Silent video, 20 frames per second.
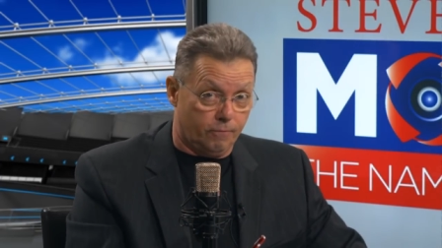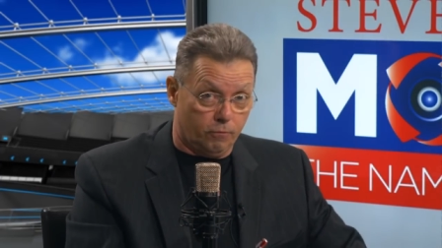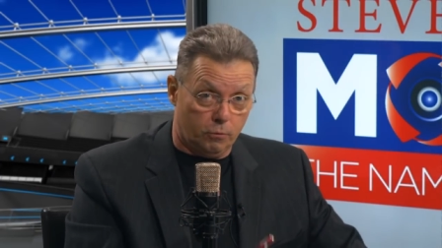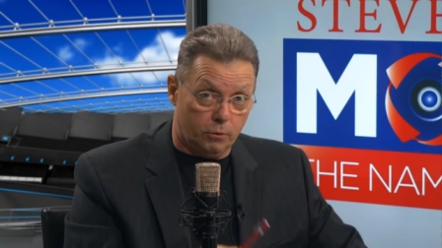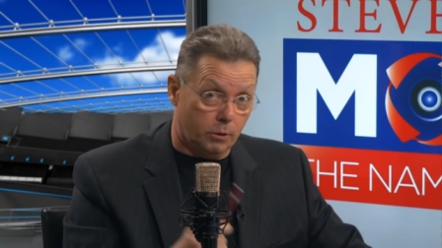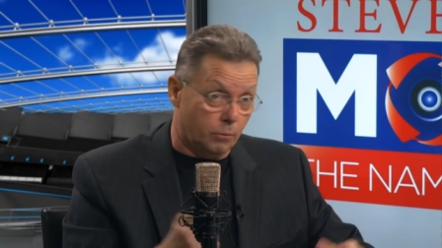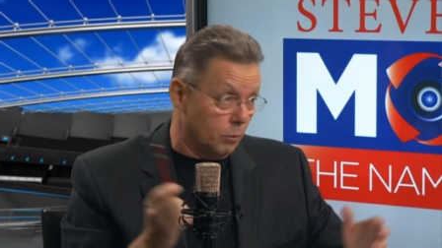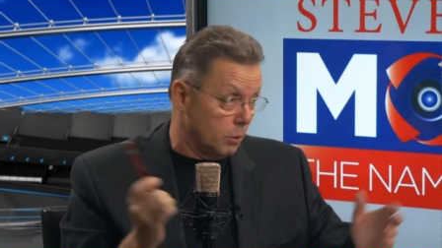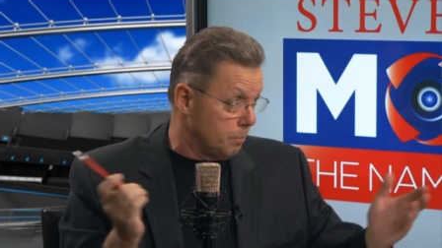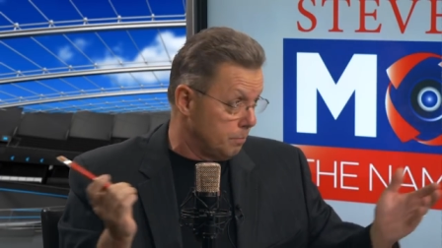
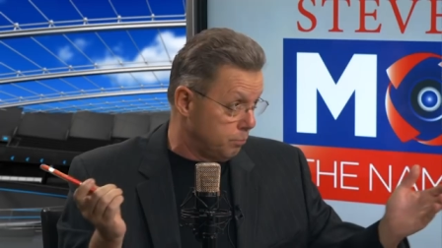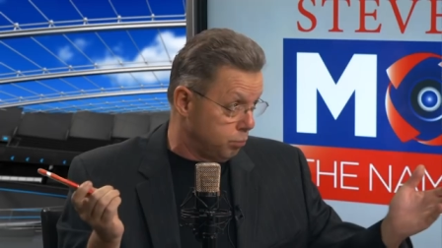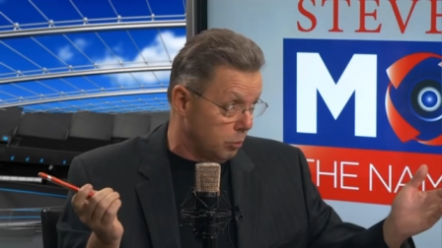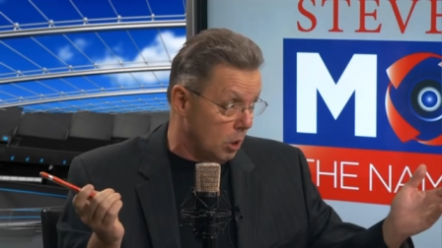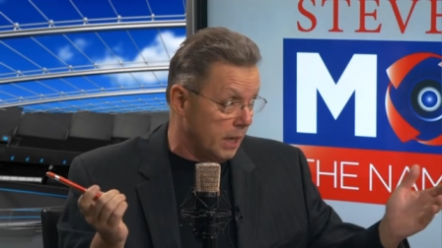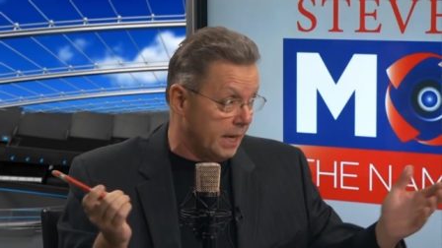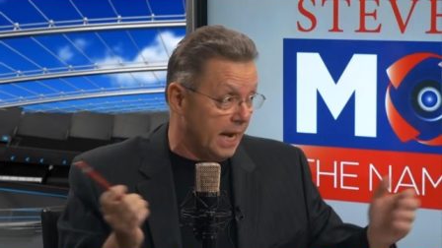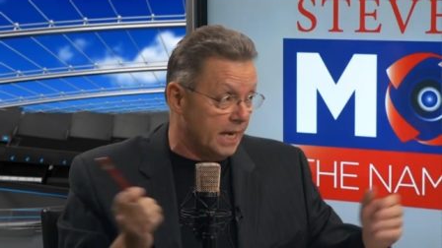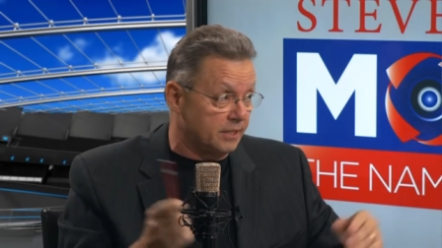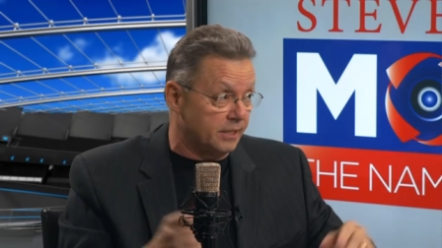we're, we're
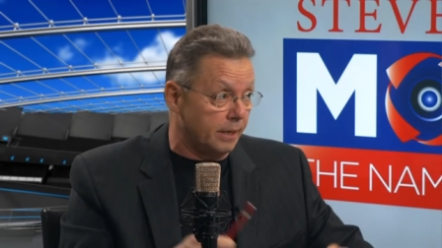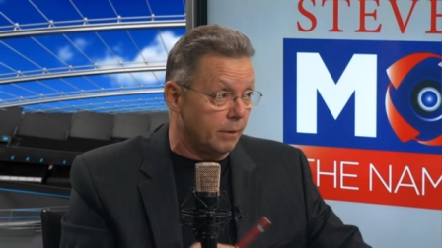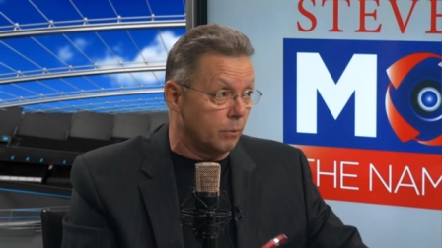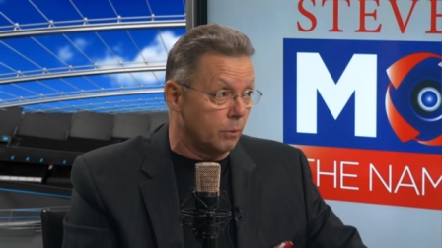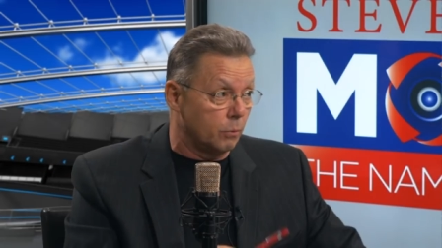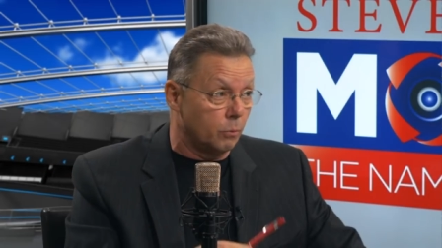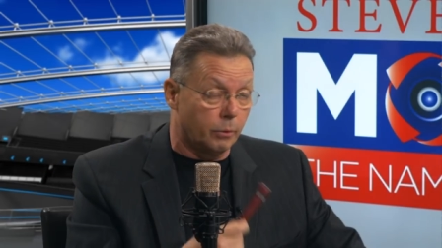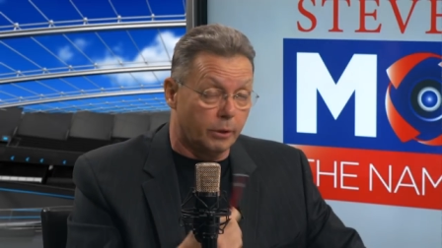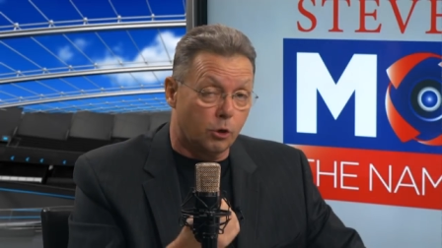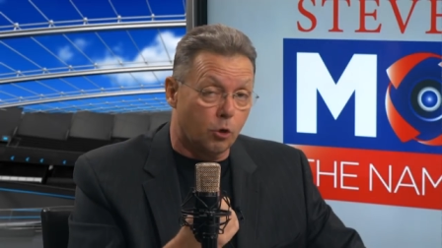broadcasting,
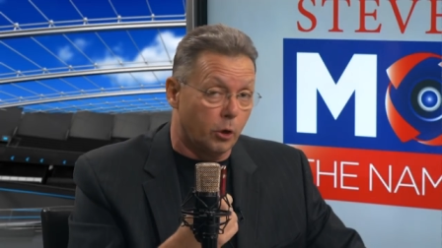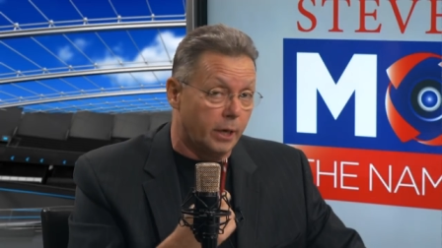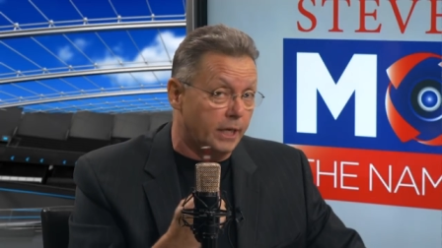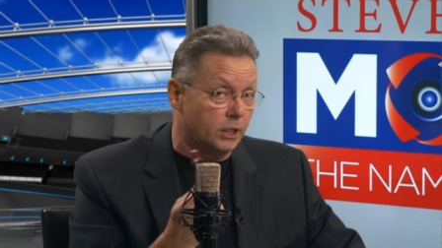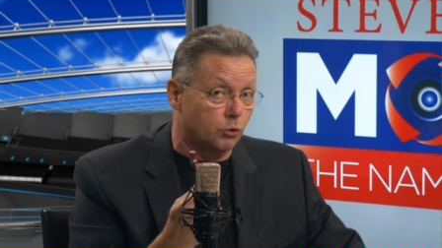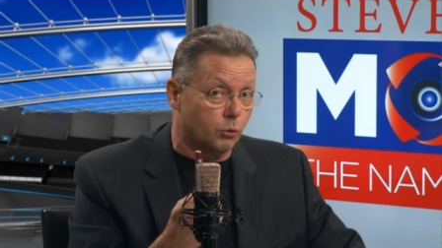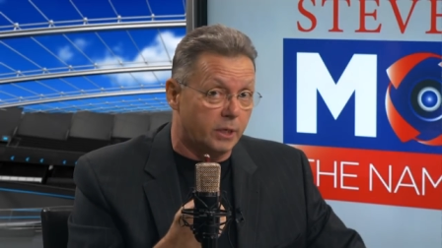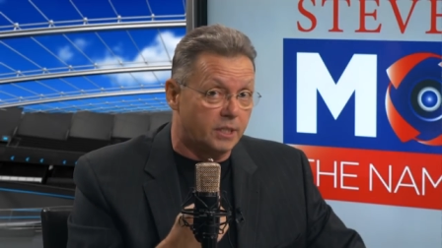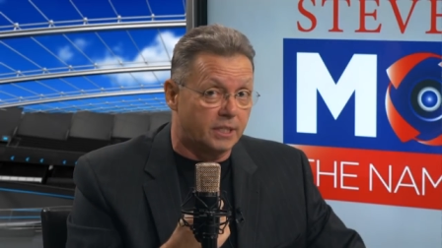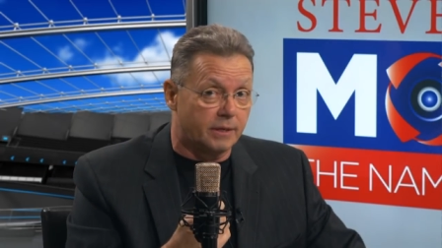we're recording
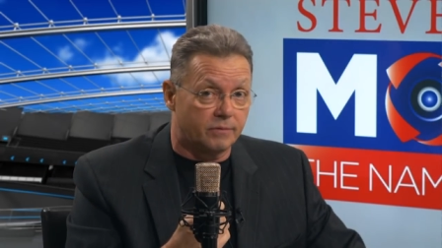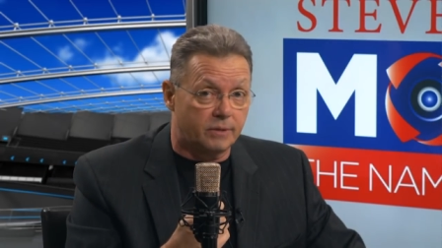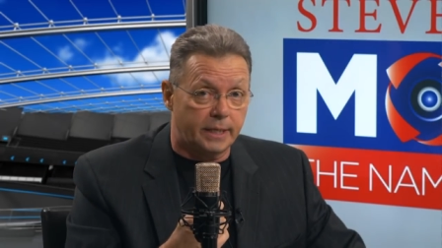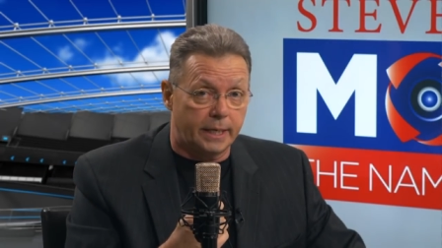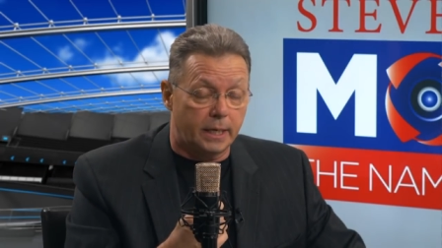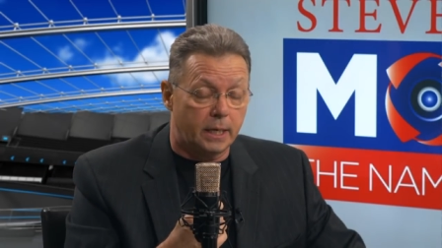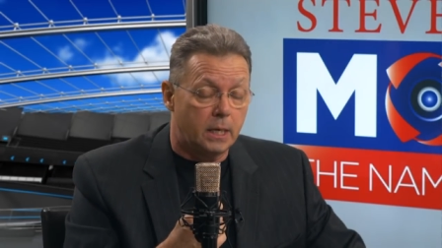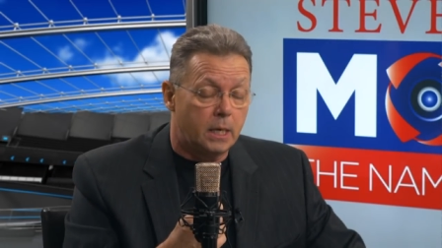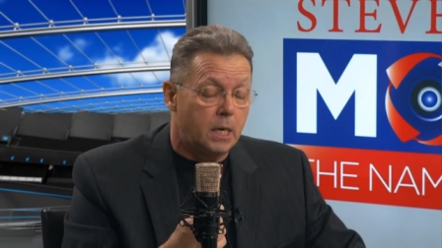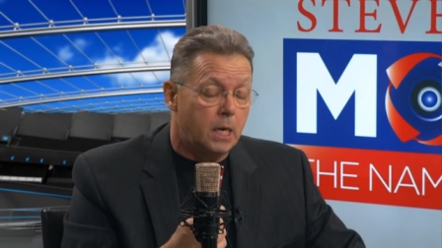in
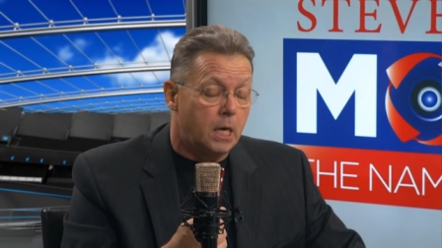2017,